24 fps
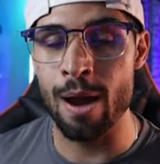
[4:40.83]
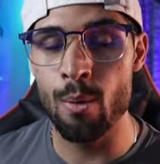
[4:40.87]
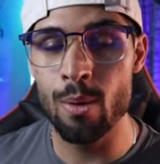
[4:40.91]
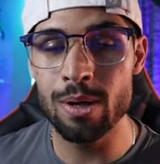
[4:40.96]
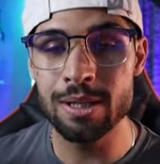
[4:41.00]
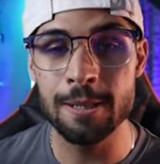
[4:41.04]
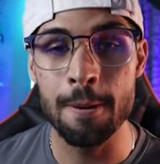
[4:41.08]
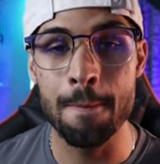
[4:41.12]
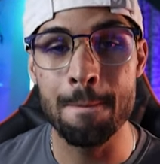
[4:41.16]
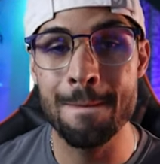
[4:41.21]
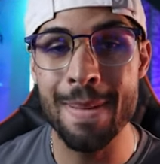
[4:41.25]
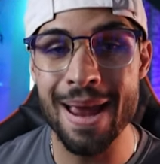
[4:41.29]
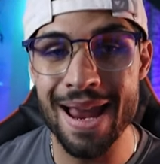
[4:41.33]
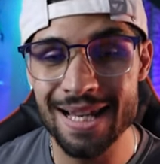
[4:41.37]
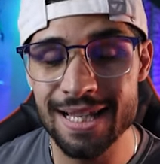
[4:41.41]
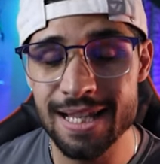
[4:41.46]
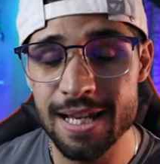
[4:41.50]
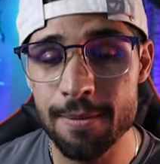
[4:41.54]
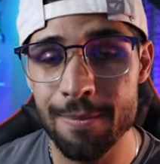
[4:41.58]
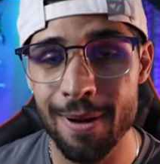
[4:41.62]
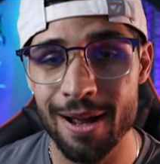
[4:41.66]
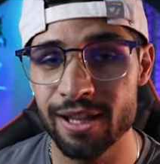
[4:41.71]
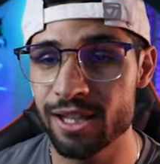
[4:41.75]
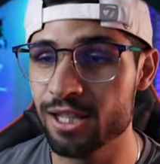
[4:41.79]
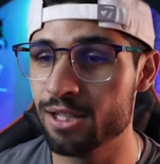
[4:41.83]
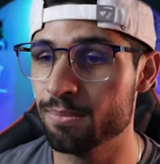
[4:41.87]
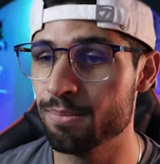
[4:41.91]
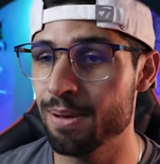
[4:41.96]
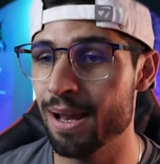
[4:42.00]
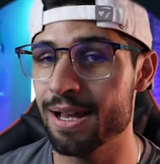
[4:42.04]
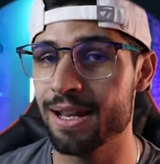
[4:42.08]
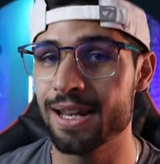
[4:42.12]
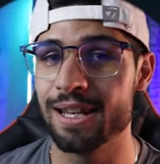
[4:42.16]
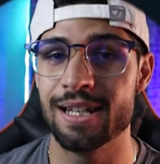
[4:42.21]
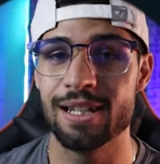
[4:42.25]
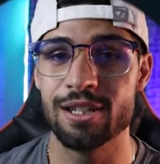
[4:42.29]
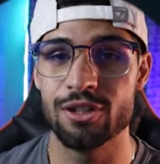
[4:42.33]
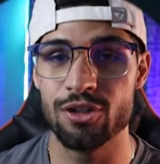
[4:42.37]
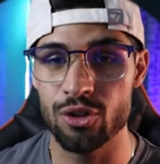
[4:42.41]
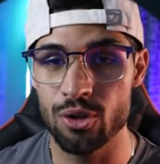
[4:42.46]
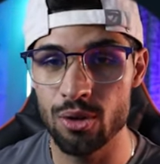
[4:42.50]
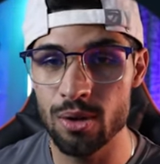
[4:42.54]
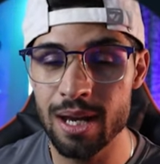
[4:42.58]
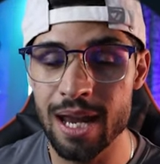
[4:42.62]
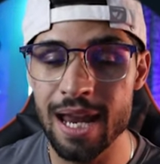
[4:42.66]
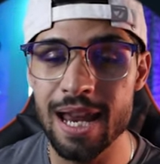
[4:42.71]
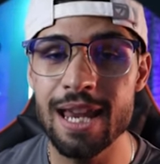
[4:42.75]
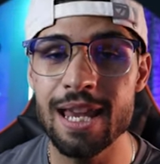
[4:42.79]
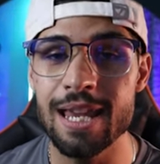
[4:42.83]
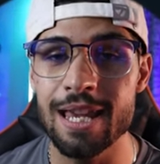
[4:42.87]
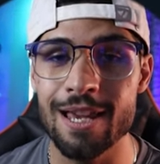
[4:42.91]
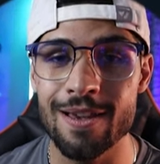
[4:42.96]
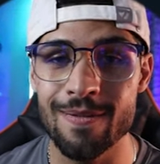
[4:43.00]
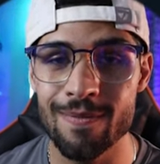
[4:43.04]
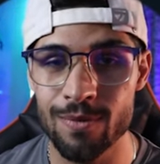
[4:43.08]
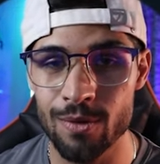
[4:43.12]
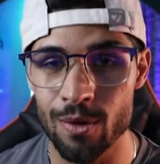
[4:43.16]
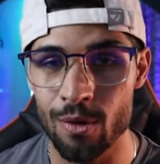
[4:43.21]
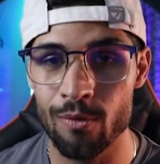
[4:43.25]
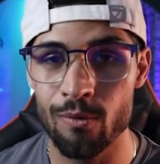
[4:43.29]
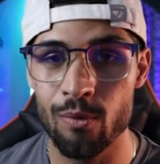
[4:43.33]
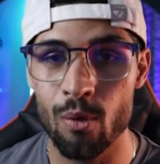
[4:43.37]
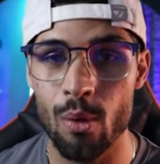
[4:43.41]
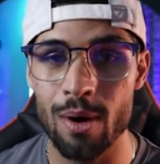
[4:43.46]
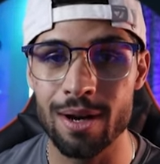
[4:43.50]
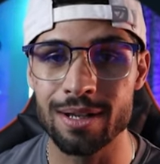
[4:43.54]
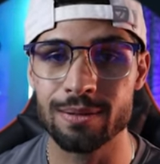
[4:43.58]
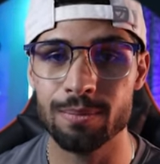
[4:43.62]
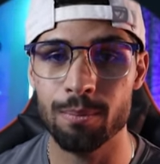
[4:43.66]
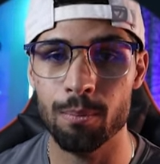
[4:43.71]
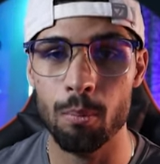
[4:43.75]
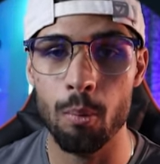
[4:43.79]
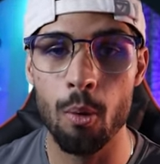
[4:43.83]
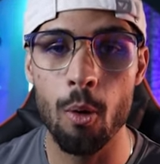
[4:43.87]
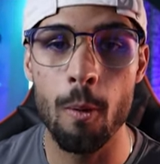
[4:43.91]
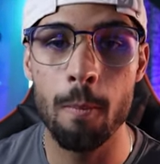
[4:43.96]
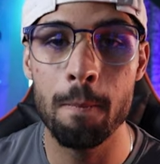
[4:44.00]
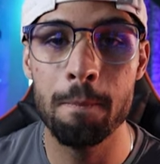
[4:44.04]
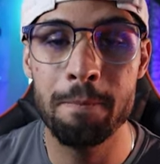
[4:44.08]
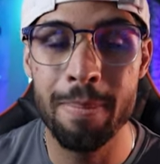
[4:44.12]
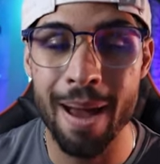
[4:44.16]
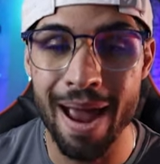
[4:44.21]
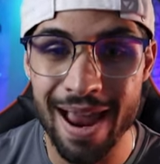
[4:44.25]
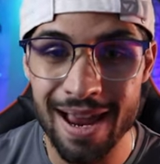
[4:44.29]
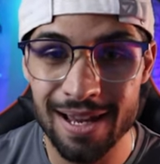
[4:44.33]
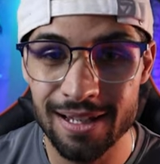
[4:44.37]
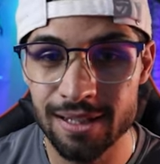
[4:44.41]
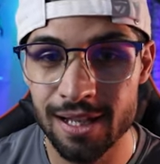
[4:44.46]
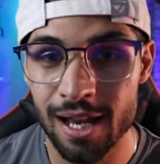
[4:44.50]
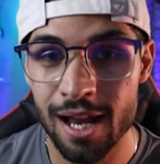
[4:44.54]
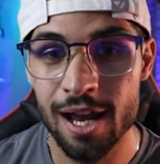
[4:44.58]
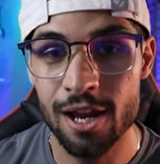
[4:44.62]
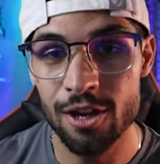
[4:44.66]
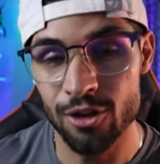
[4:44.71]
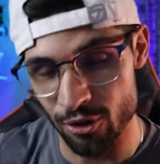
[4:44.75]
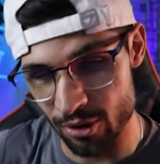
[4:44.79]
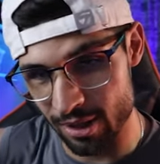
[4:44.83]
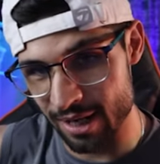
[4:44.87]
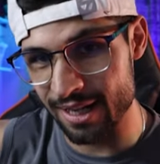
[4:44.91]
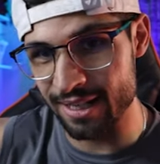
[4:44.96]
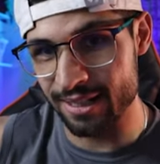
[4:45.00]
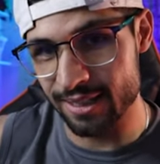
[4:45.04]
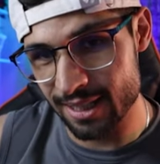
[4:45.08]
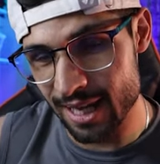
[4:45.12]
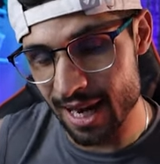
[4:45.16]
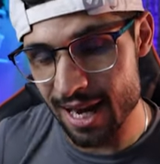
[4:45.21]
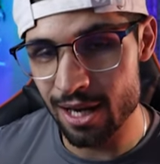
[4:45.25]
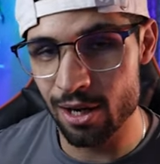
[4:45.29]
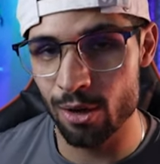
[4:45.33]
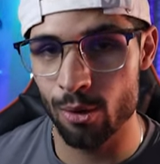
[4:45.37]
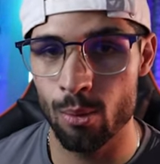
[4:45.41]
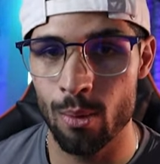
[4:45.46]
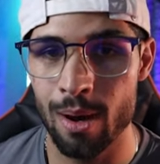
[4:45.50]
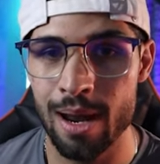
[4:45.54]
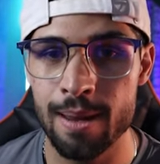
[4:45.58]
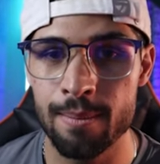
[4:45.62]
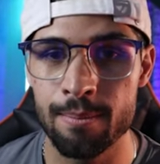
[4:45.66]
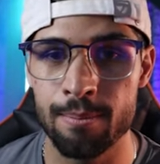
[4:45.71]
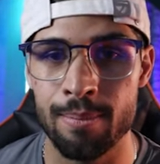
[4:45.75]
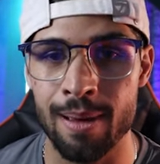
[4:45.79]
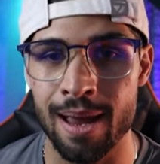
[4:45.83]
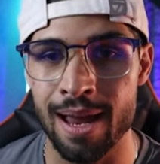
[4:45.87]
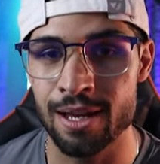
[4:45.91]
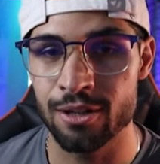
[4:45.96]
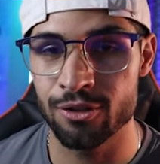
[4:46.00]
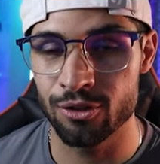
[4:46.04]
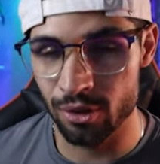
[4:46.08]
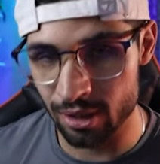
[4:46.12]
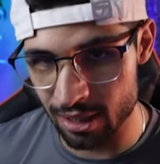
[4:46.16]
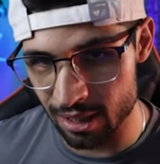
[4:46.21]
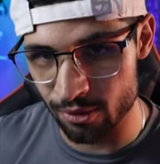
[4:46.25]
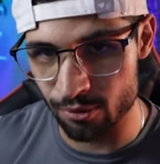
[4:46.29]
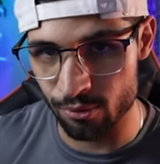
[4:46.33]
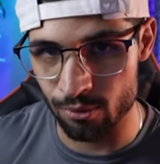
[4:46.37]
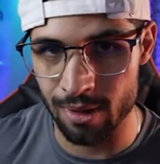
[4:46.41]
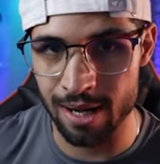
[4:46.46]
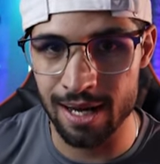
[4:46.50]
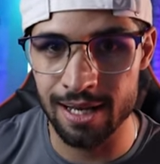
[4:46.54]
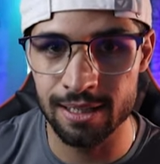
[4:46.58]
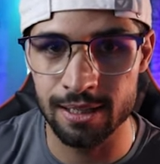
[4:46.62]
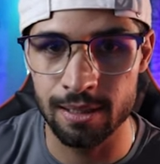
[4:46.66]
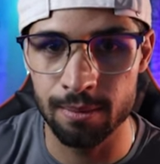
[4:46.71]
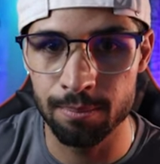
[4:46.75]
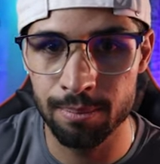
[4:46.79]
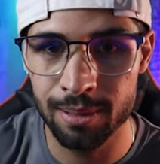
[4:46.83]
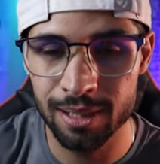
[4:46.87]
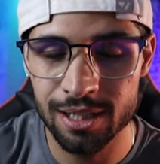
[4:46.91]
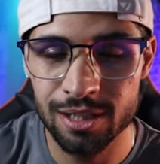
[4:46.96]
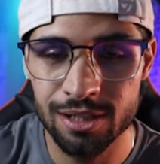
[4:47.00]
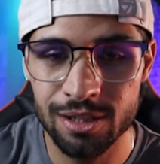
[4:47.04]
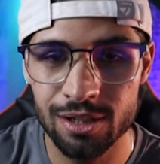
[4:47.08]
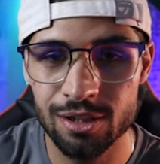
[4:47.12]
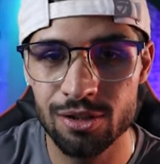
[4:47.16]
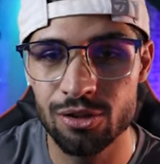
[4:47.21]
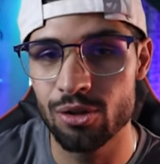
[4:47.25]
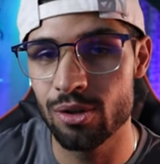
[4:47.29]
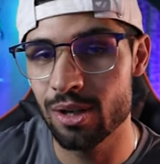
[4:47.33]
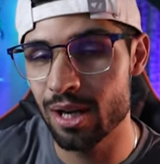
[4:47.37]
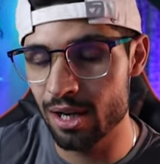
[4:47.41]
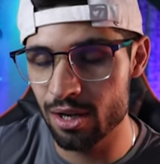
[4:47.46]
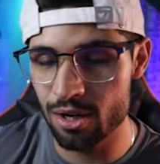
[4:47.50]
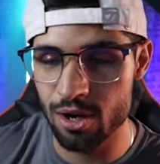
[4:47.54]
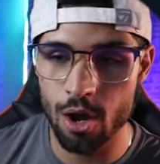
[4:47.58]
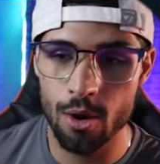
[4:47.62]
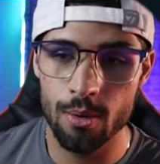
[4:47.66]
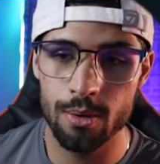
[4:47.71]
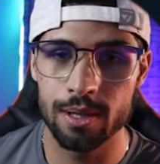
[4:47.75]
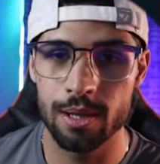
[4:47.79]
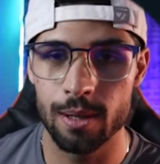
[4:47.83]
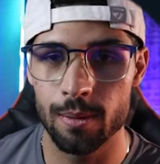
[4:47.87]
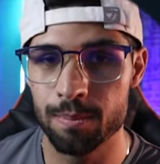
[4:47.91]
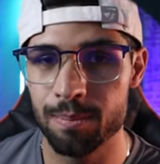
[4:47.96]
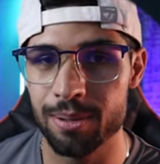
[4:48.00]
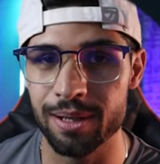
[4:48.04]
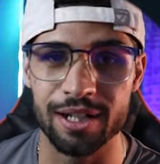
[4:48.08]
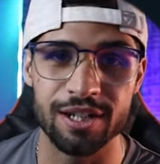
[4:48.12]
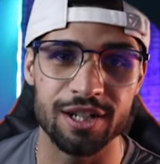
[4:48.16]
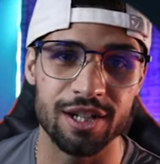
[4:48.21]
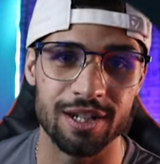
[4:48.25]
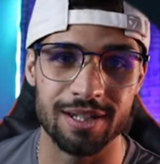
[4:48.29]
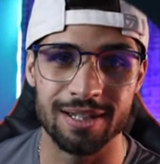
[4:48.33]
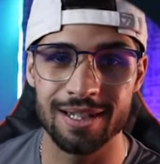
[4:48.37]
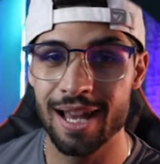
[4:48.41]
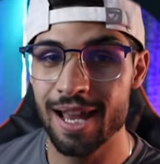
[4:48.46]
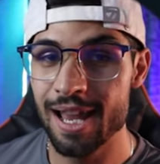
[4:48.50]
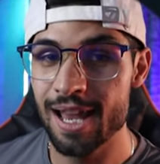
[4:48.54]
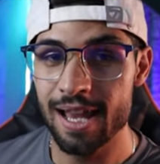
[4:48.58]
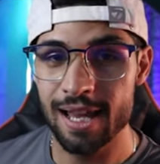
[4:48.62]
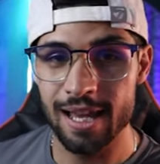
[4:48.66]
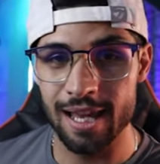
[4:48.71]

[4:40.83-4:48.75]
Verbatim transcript: And what's amazing about this plugin is you can give your voice more bass, you can take away bass, you can raise the pitches, you can lower the pitches.